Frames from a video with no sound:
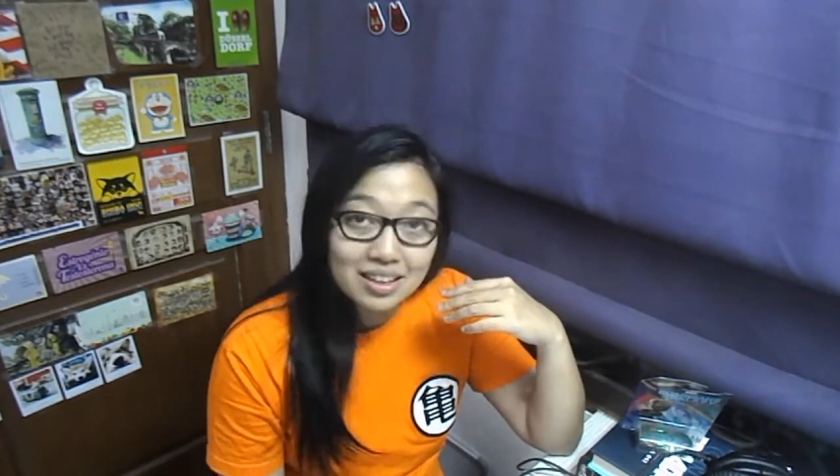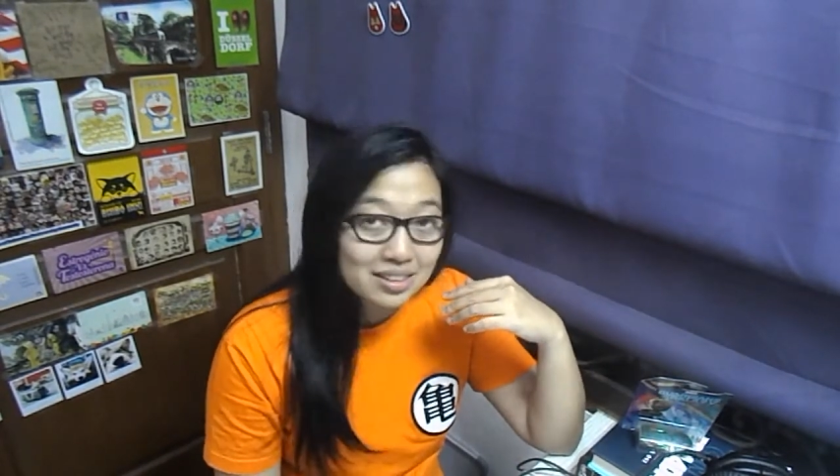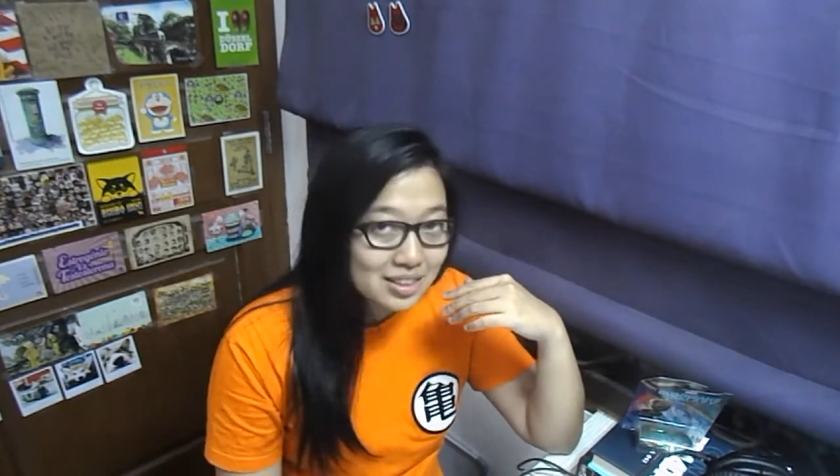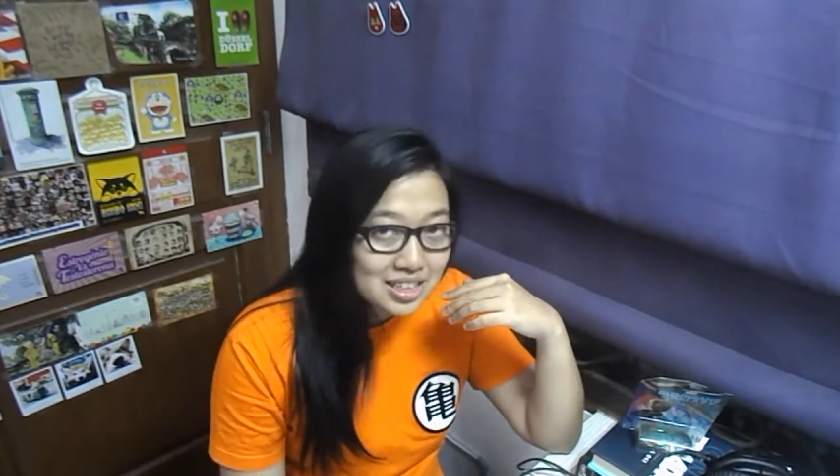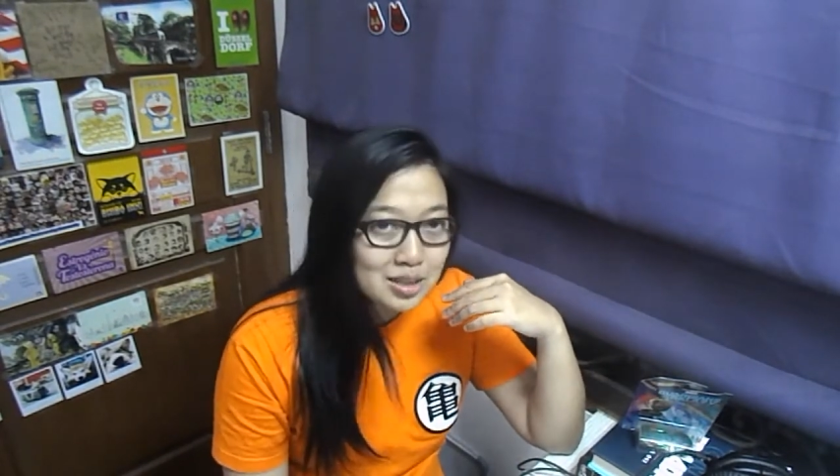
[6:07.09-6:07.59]

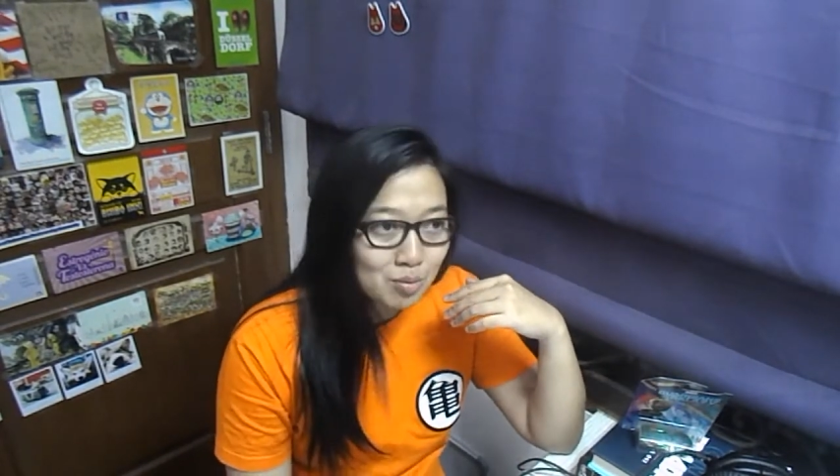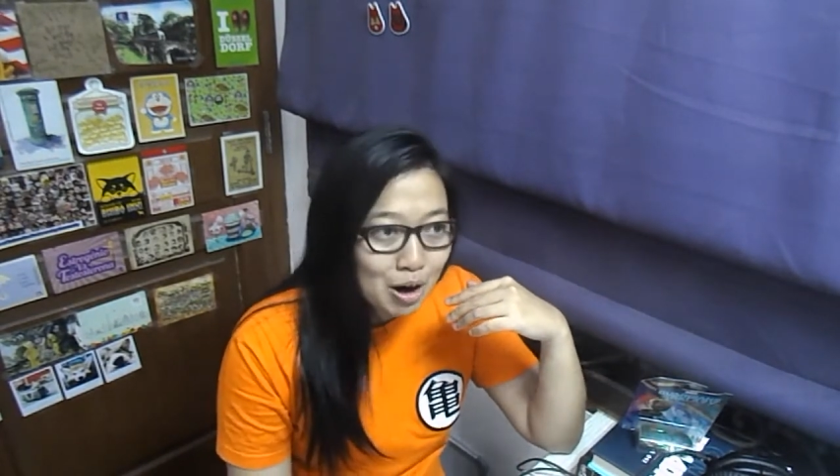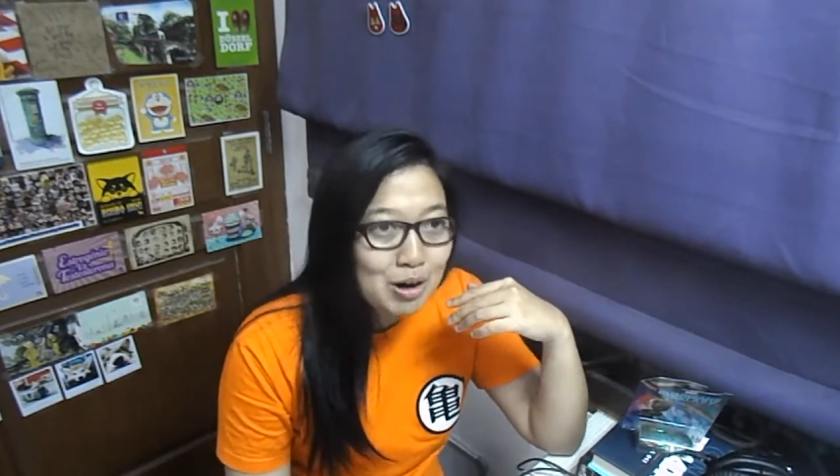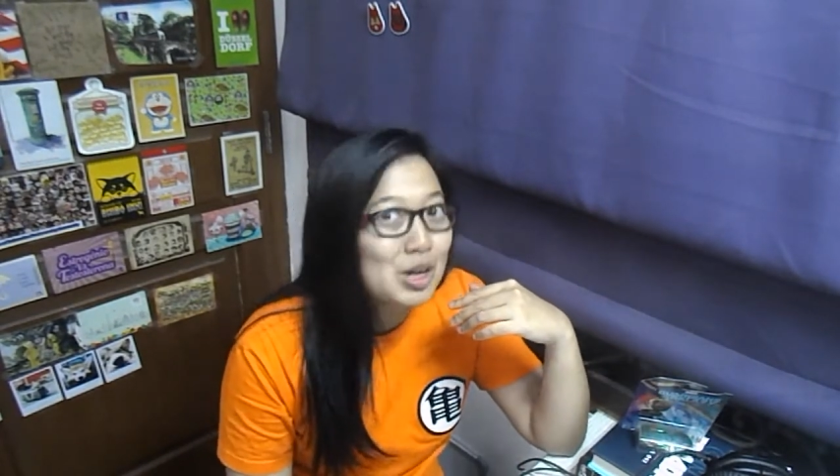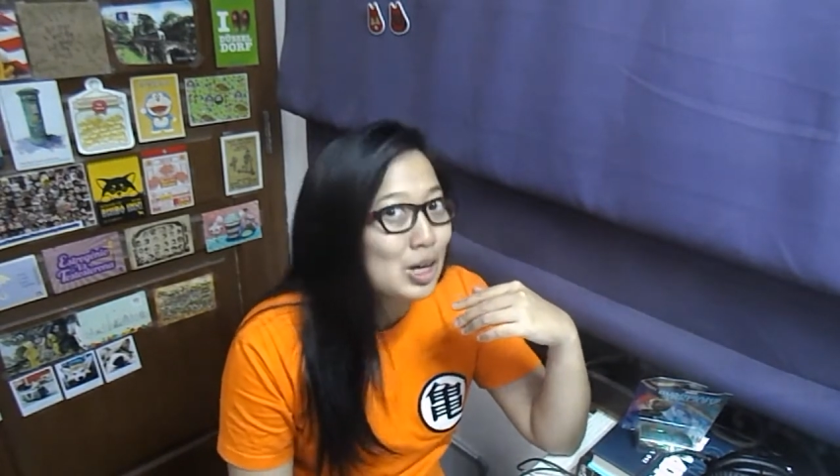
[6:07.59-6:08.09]
think this
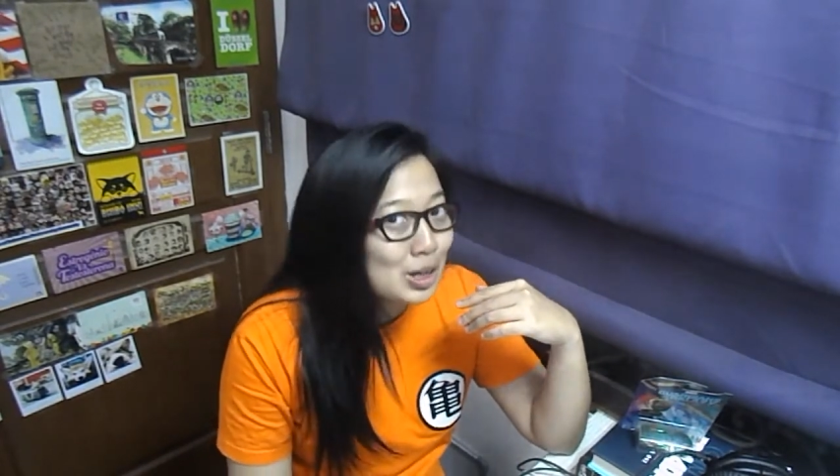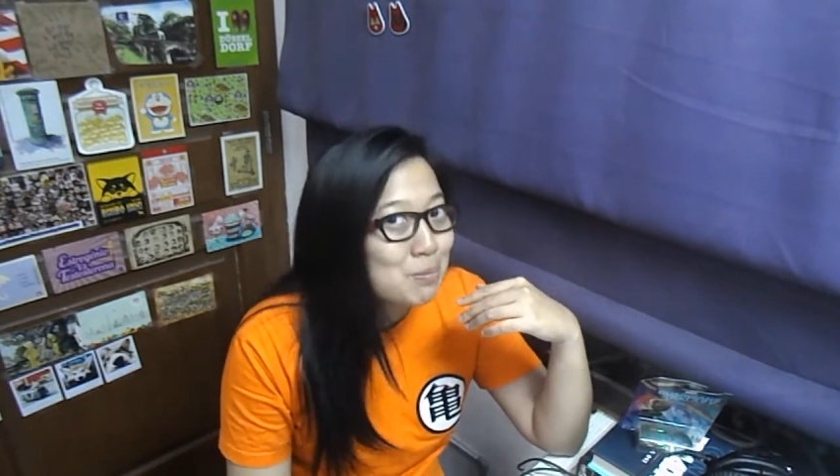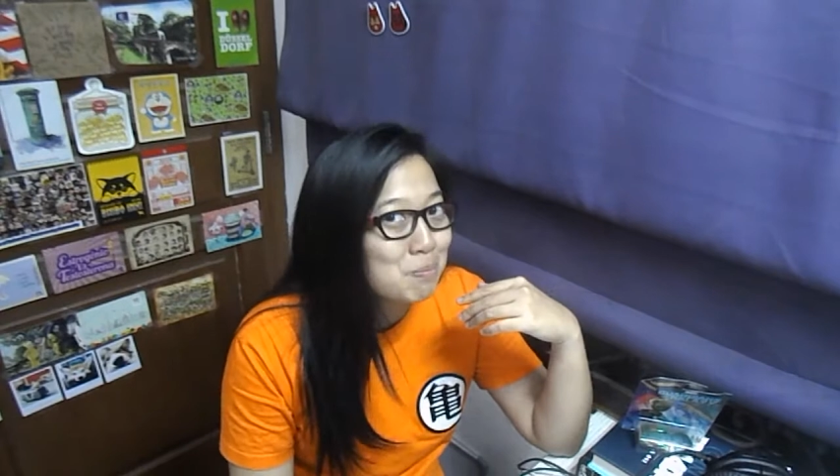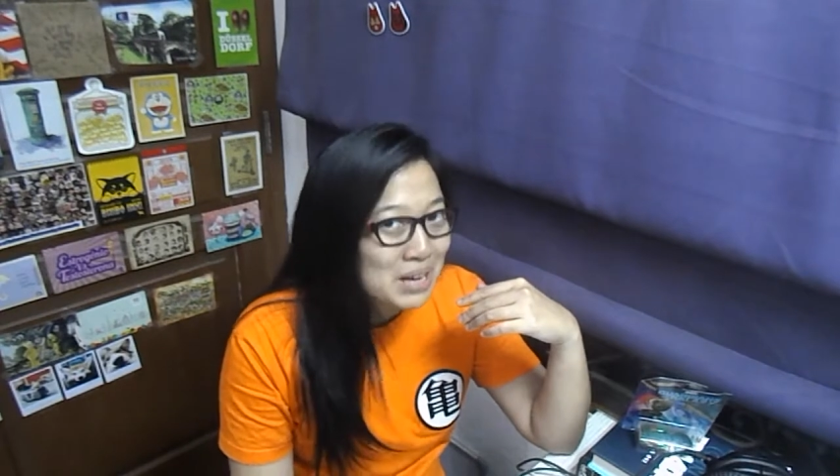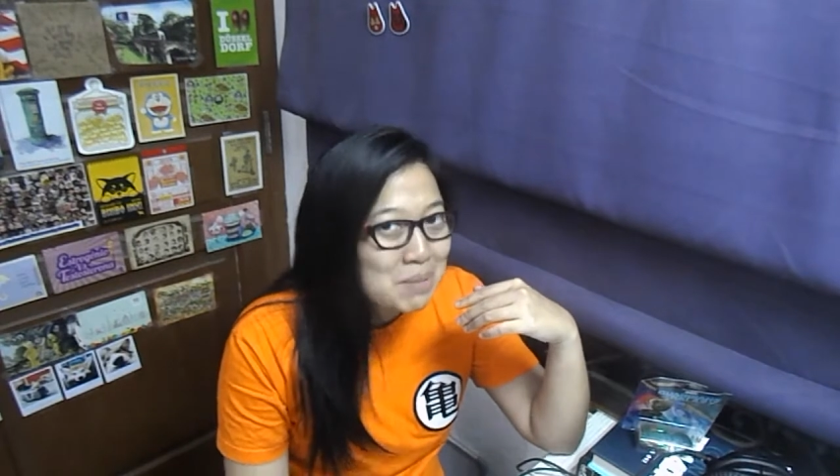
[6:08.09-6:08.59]
one
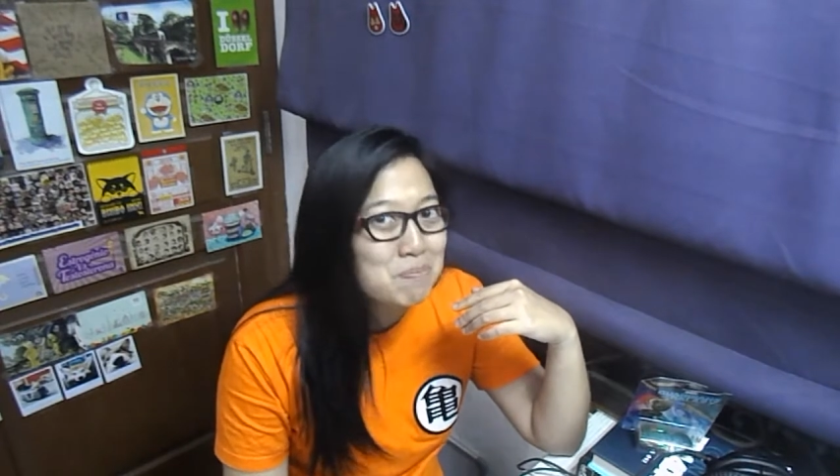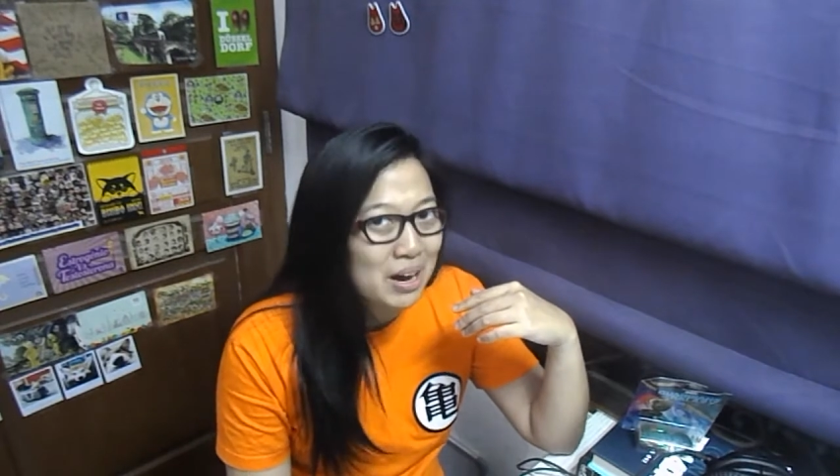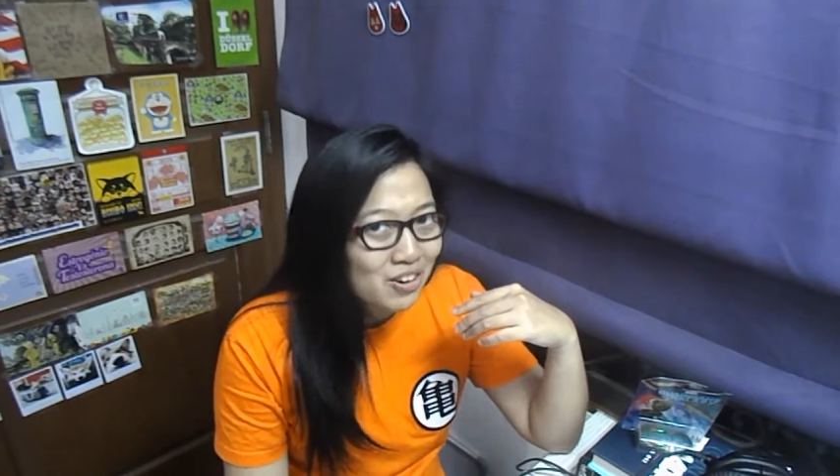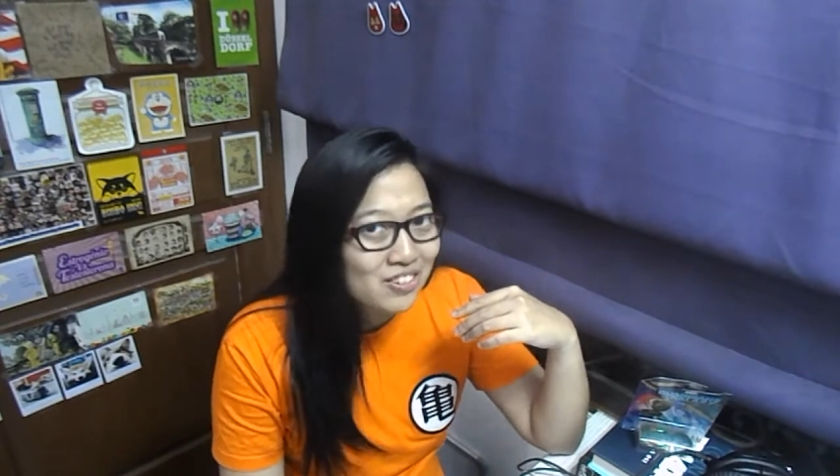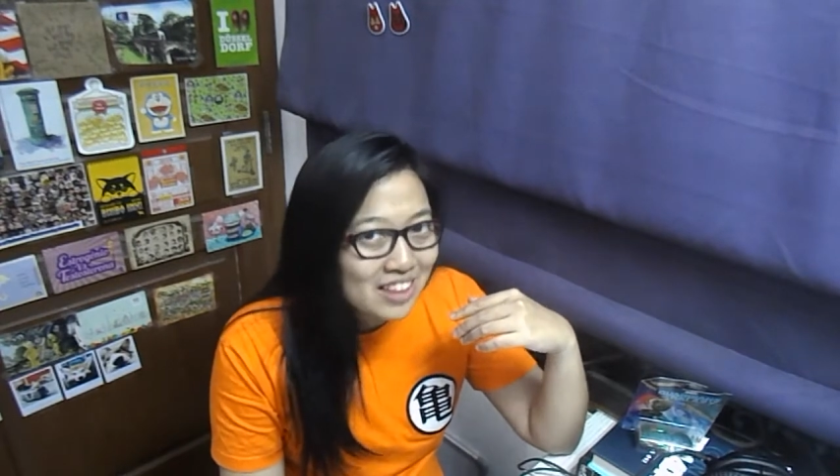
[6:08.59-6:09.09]
could be
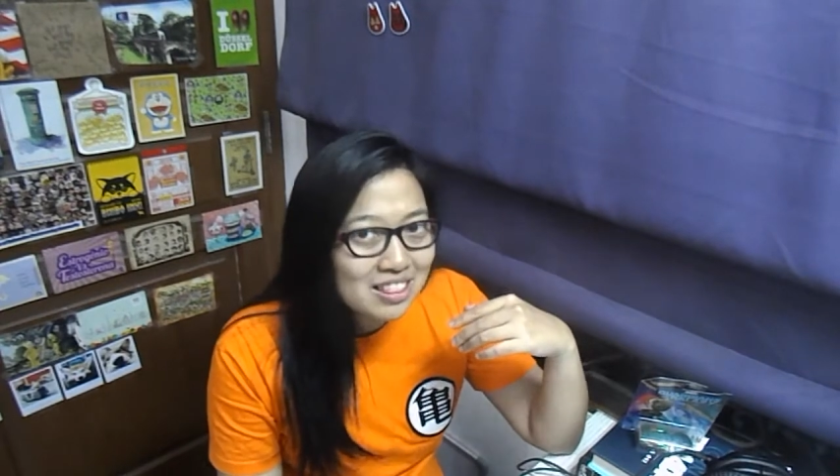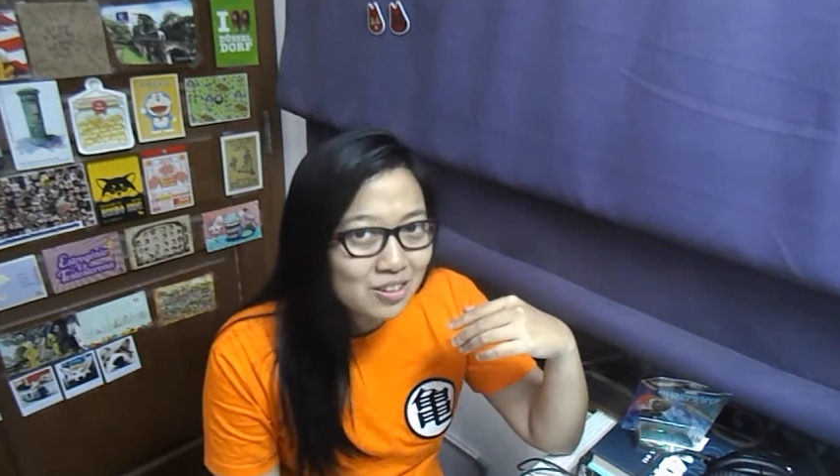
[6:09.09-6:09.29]
better than